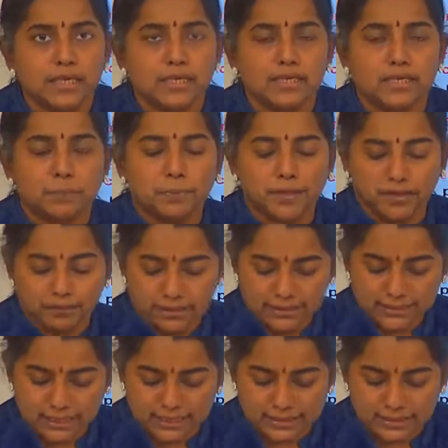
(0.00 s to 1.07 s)
In the
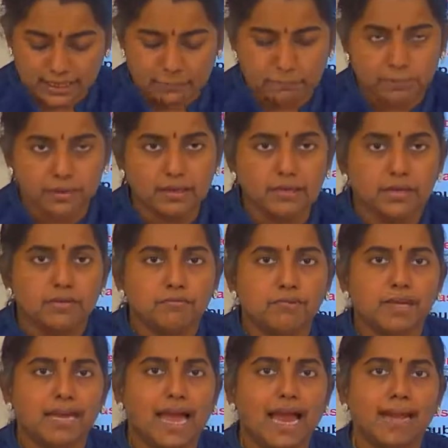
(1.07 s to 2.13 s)
previous example,
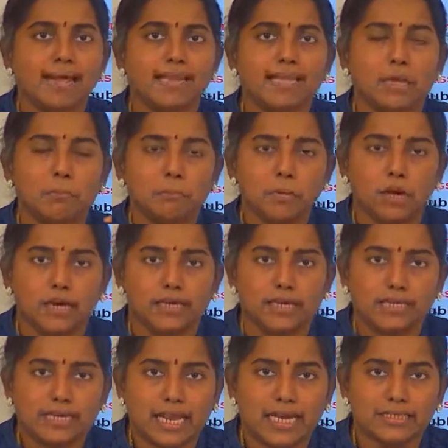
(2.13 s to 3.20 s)
we had an
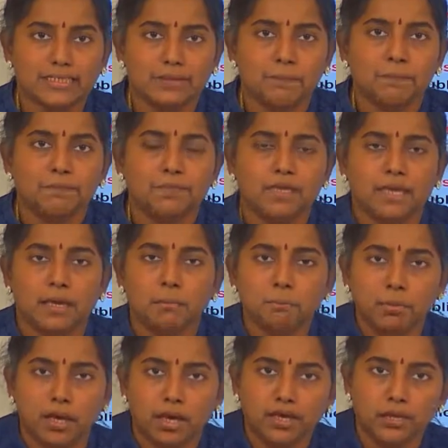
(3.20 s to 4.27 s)
employee class. The
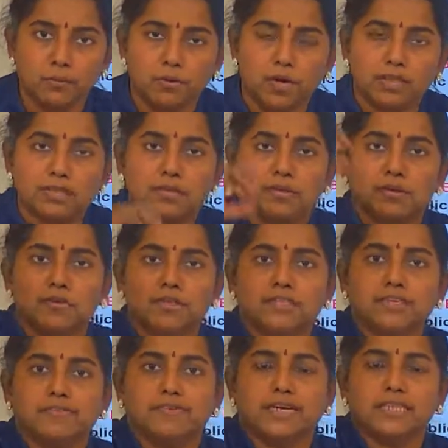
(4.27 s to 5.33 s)
employee wants to use
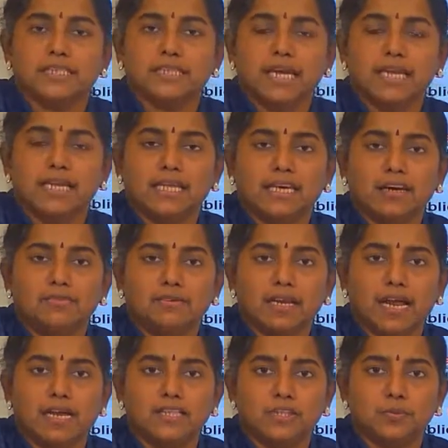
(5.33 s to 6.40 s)
the functionality of
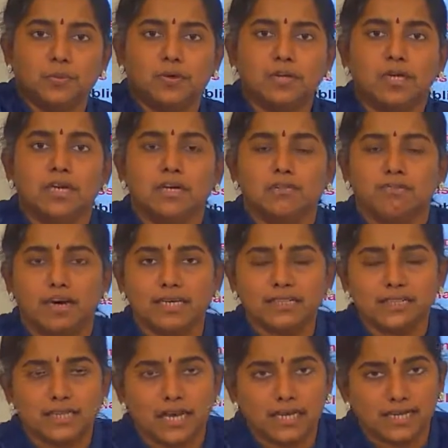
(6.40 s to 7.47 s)
transport,
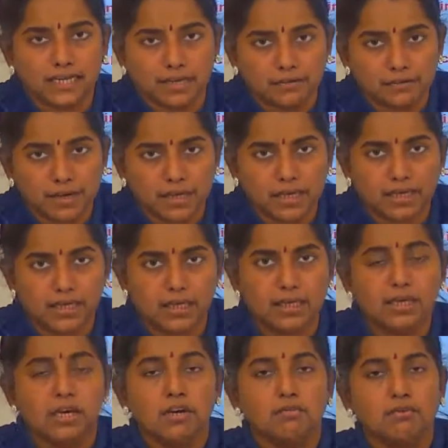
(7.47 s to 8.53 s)
functionality of training,
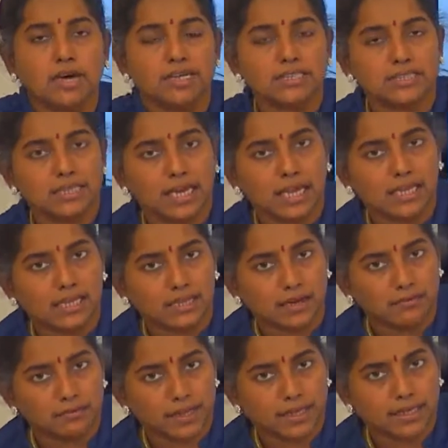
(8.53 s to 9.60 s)
functionality
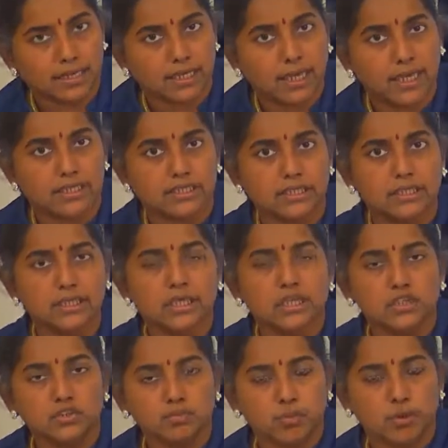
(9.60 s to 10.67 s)
of recreation,
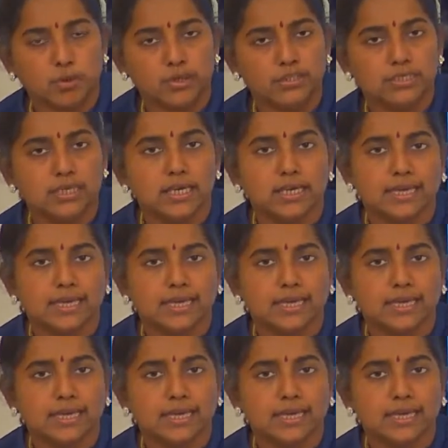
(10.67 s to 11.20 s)
sports.